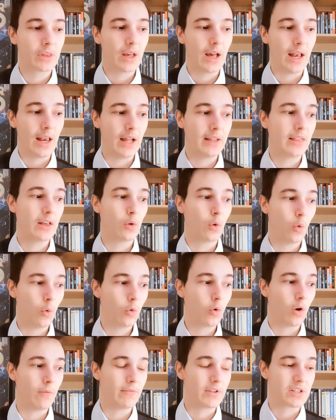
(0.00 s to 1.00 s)
I like that whole
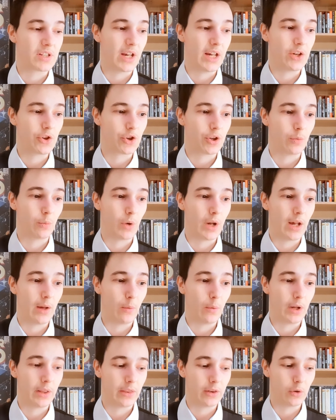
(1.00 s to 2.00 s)
conversation where
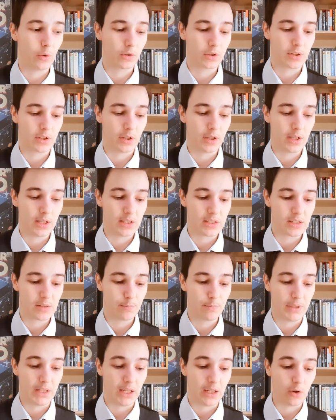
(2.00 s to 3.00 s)
where the doctor is
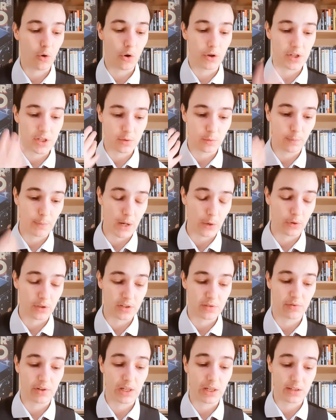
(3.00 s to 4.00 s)
being honest about
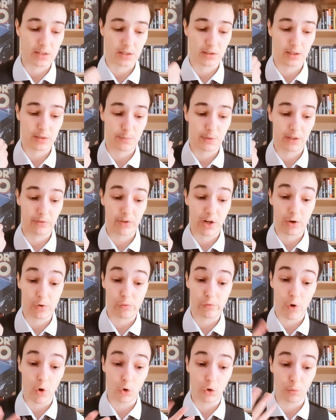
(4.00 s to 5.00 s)
his feelings and he's being very
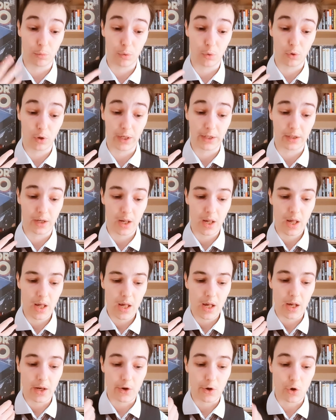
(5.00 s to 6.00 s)
vulnerable and
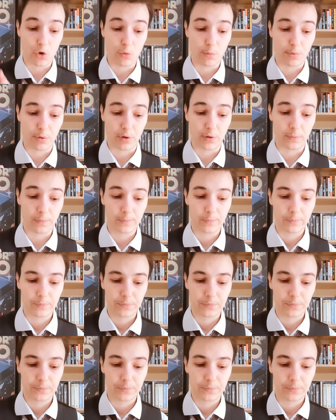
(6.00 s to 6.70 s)
and open.